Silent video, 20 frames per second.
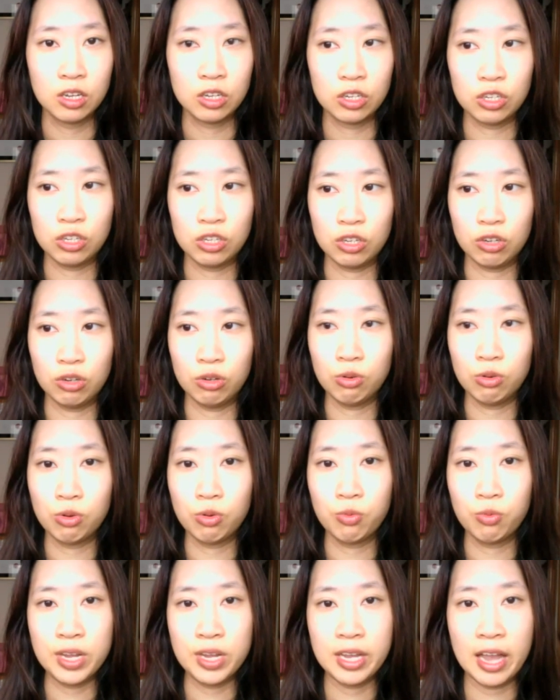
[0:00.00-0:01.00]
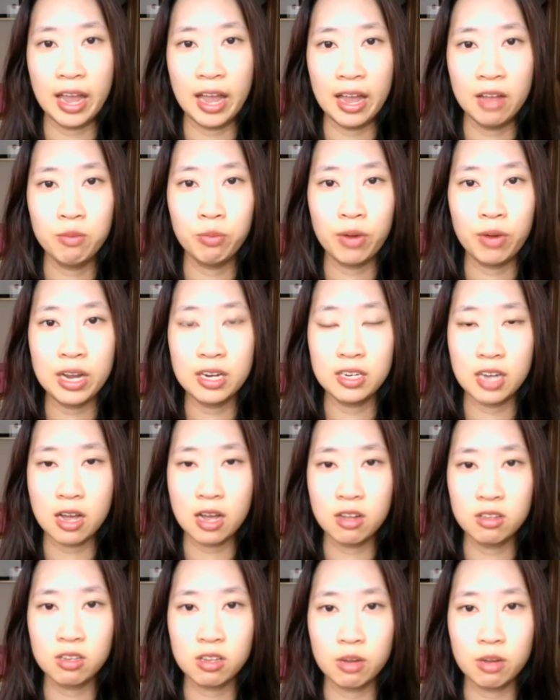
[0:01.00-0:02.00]
So we can break
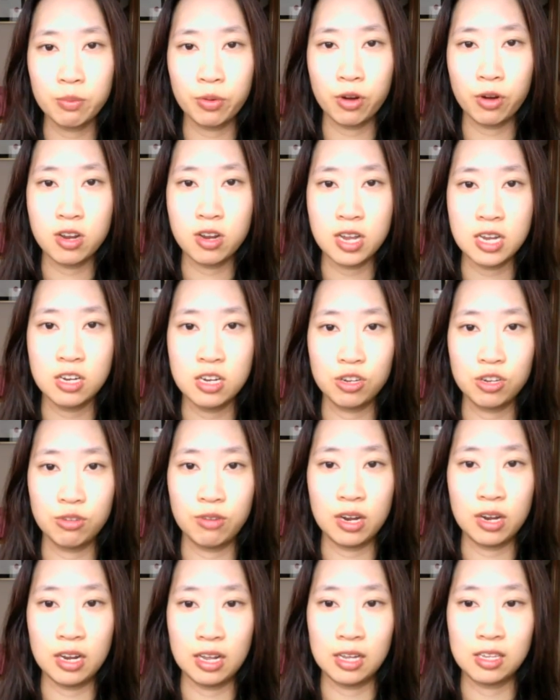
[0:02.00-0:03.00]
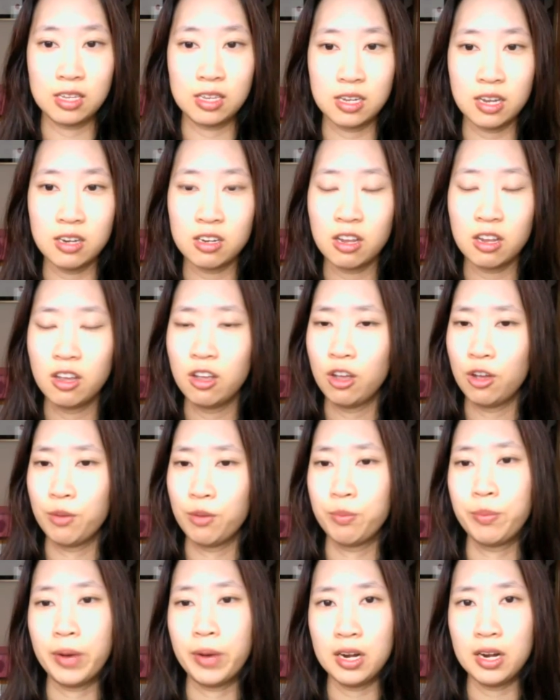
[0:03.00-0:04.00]
down some protein to an extent,
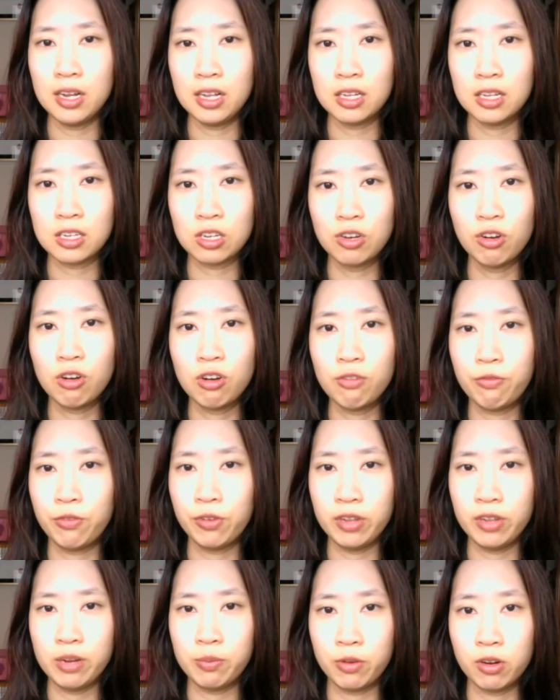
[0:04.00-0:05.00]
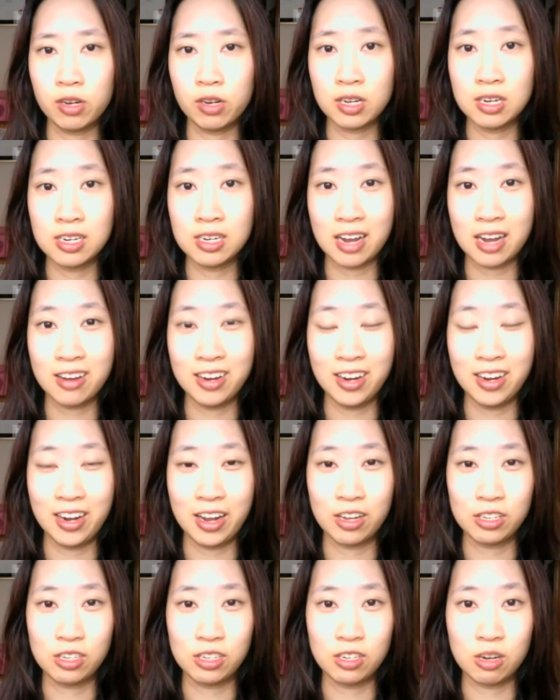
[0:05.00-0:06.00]
but it's not fully broken down in
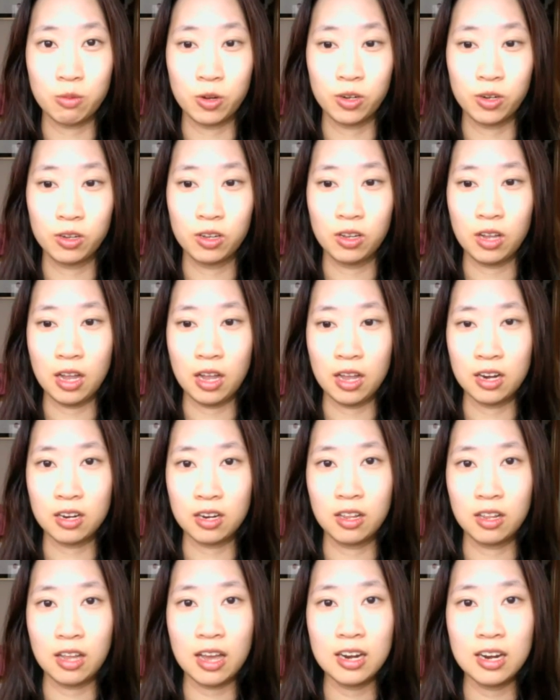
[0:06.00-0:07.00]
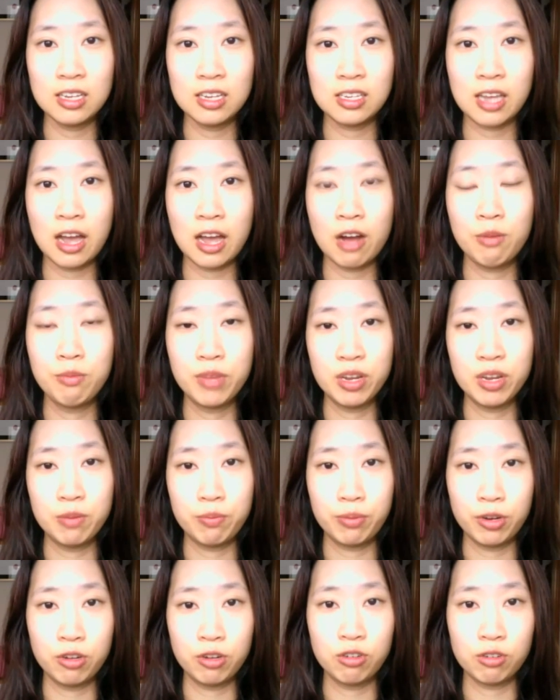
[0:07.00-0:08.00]
our stomach, and that is how
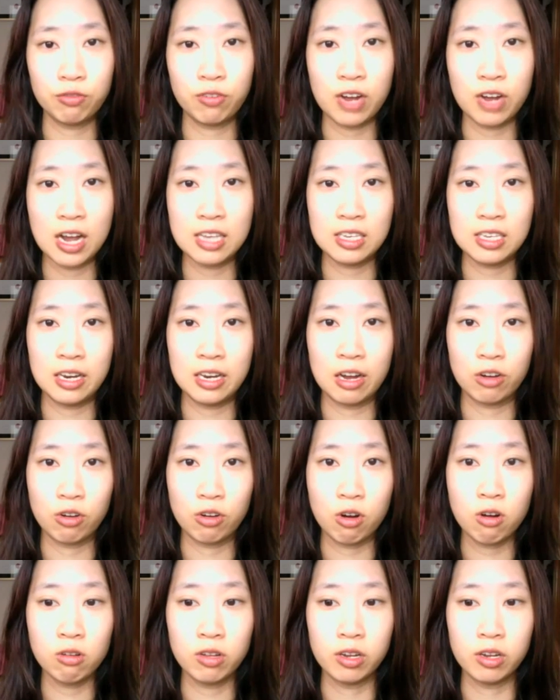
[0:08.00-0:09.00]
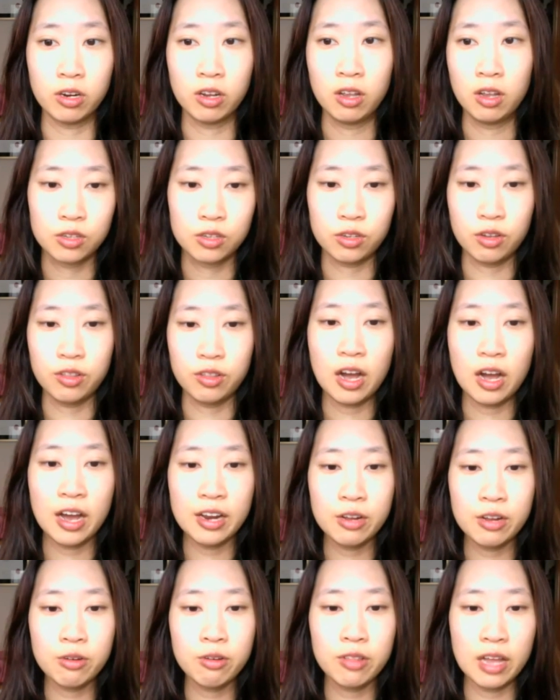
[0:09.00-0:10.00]
meat putrefies in our colon. So the
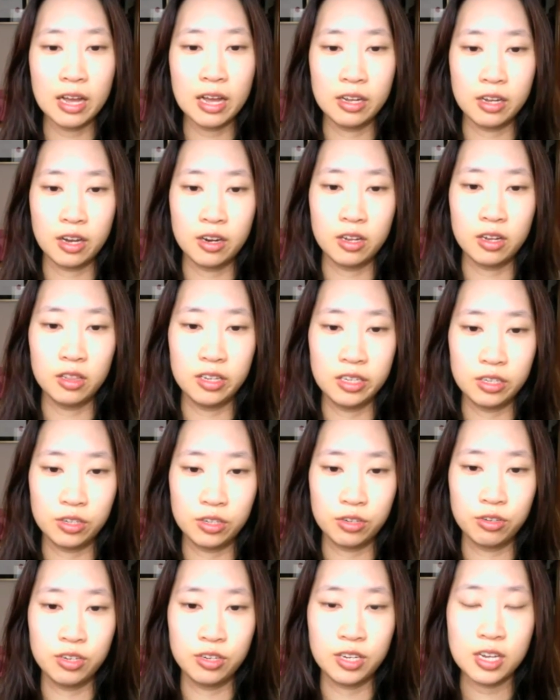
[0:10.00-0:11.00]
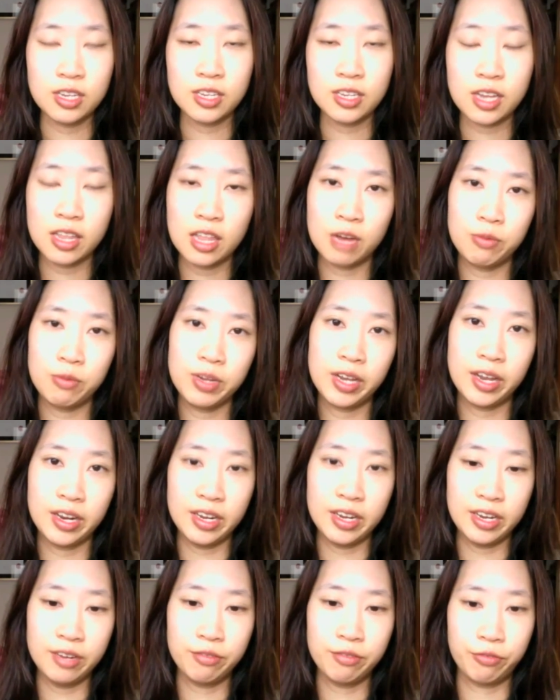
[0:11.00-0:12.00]
article that Gunnar links to does say that we can
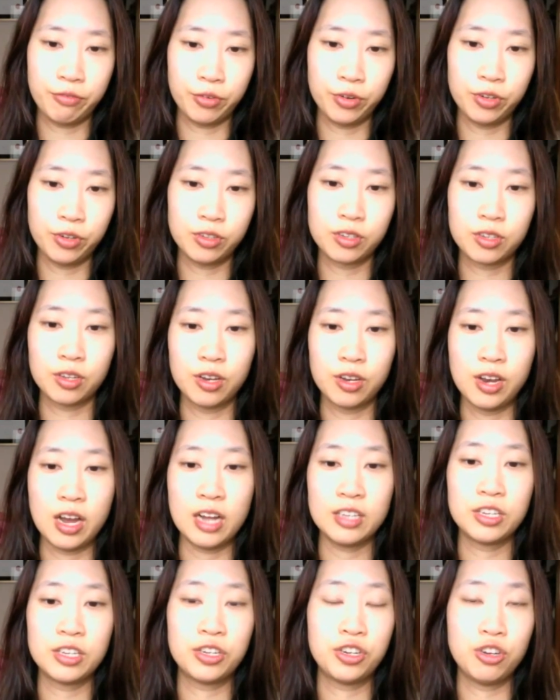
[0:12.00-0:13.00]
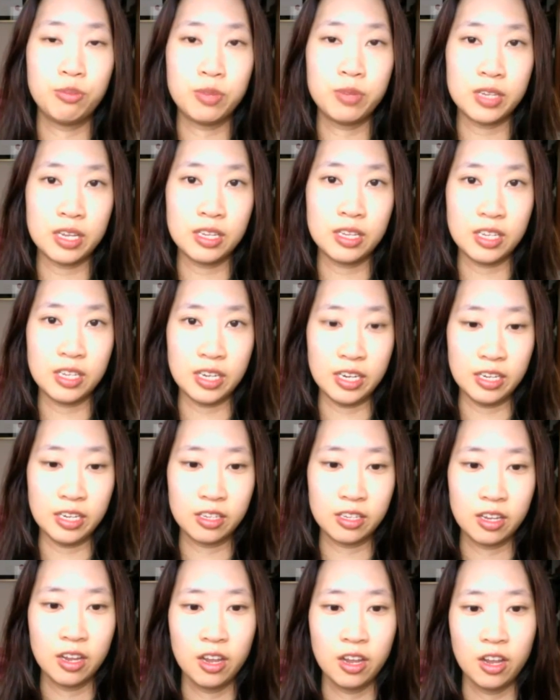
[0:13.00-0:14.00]
eat fruits, nuts, tubers and
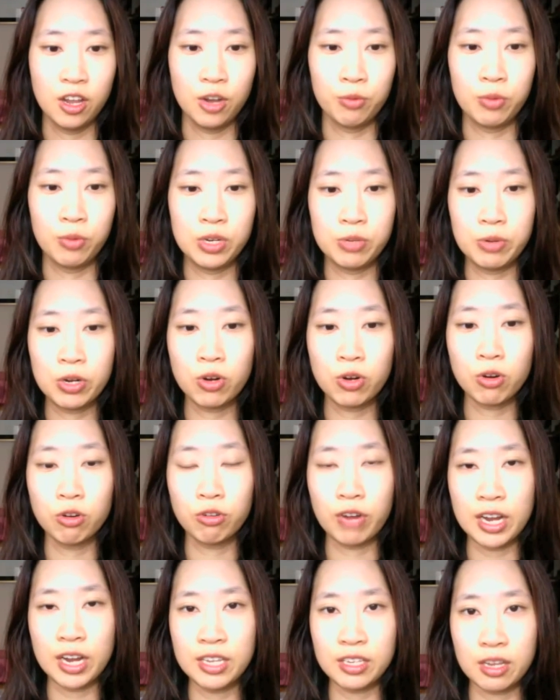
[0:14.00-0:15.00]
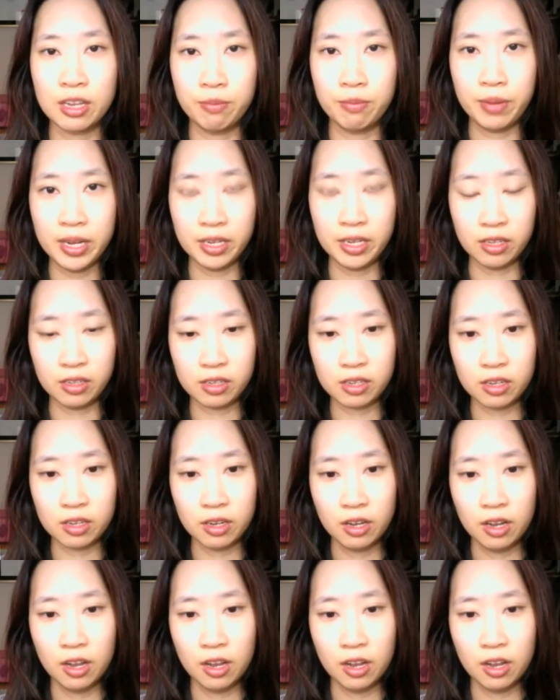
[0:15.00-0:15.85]
seeds, which we call grains and beans.